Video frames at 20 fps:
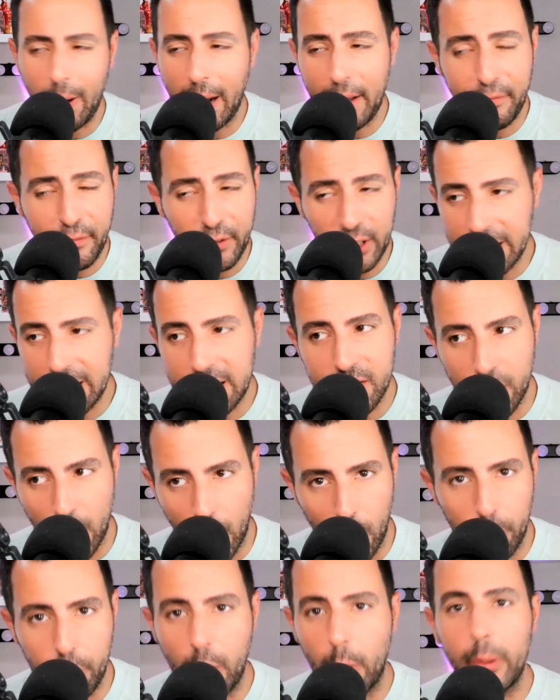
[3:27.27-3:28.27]
Rightfully
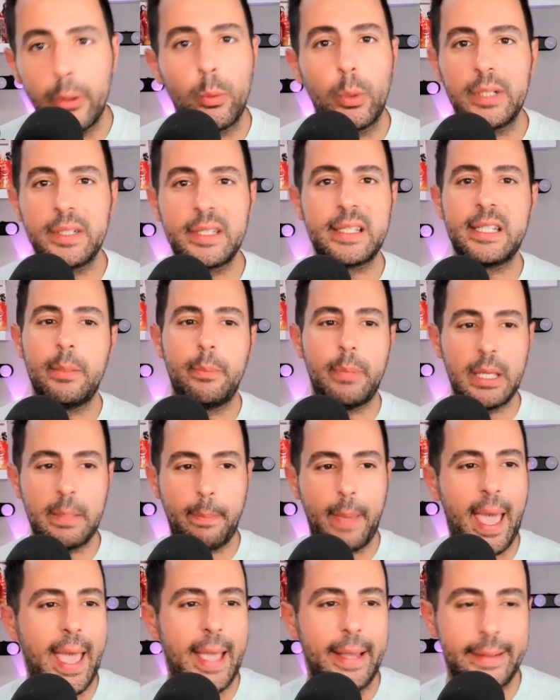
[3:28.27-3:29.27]
so. No one wants to be
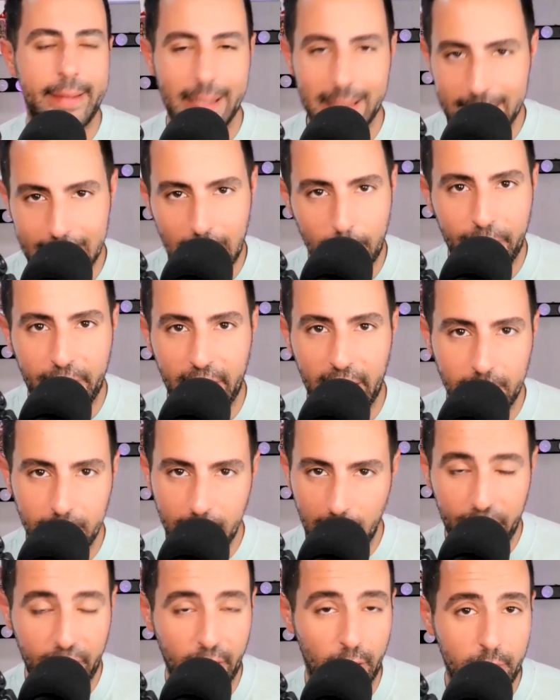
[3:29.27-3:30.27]
pegged as
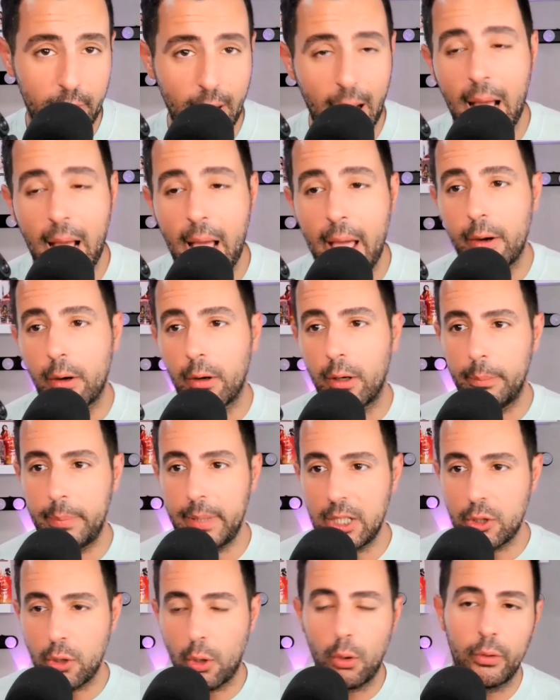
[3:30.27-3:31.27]
something that they're not or
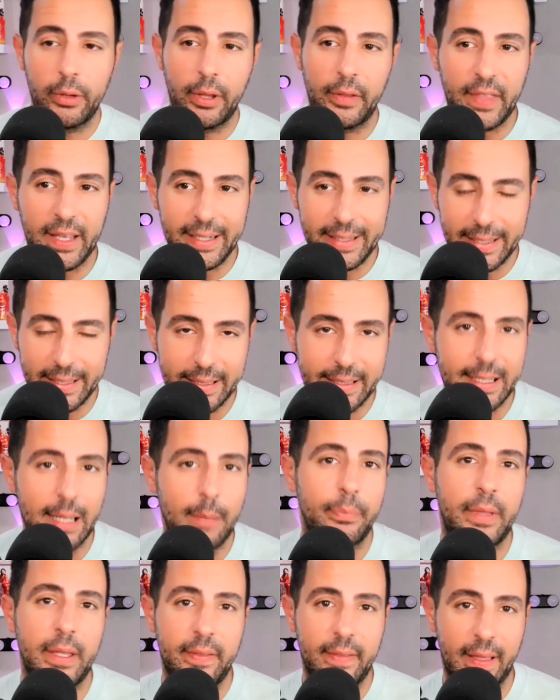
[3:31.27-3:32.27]
be told that they did
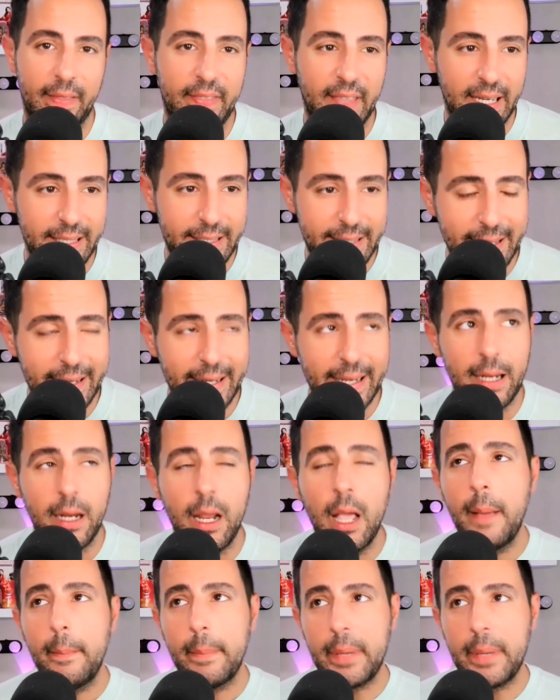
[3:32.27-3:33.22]
something that they didn't.